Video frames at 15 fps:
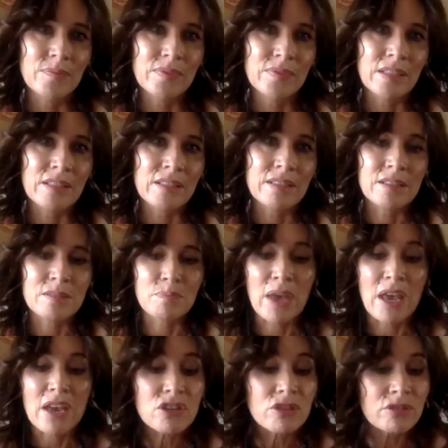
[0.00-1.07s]
This is
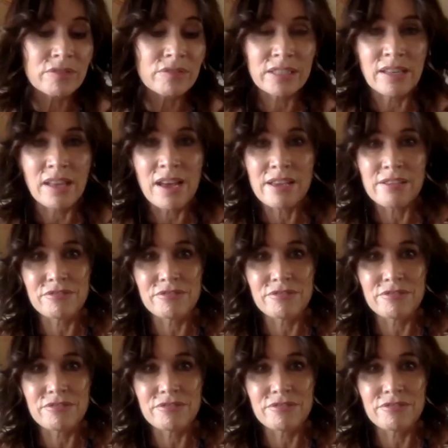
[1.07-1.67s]
passion driven life.